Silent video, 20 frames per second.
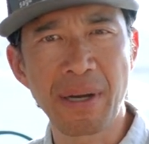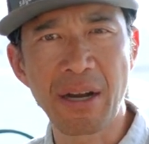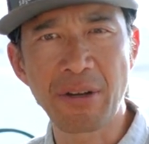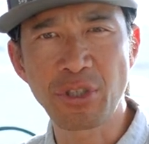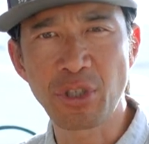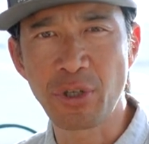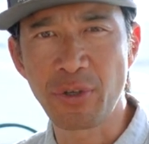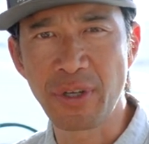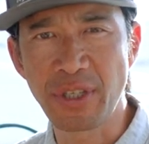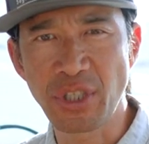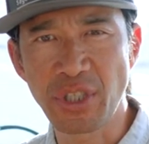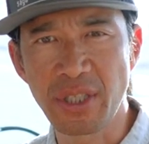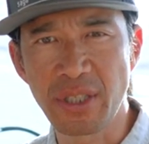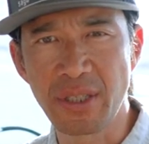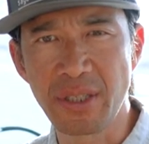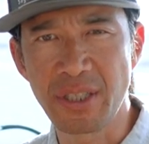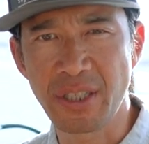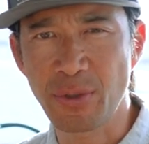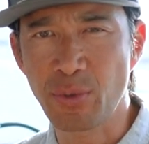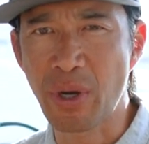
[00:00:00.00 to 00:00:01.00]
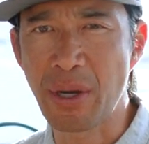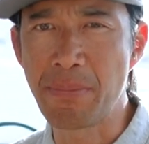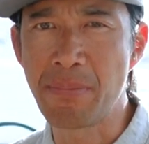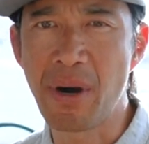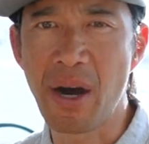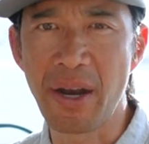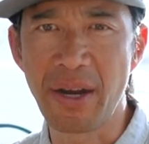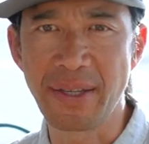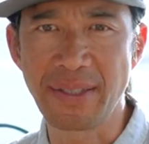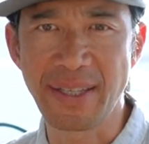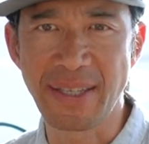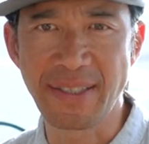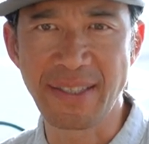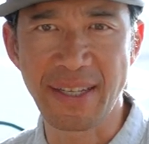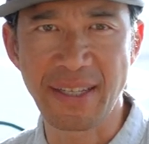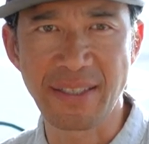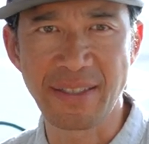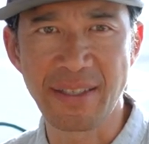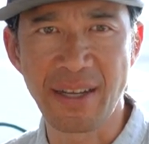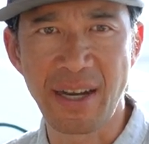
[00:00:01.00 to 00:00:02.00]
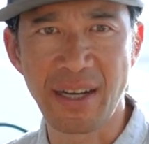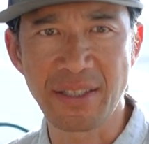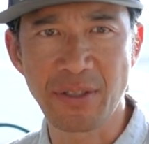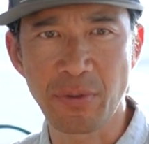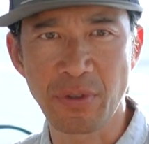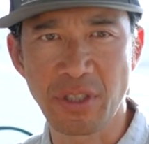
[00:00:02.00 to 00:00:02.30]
power generation is quite modest at 6 knots,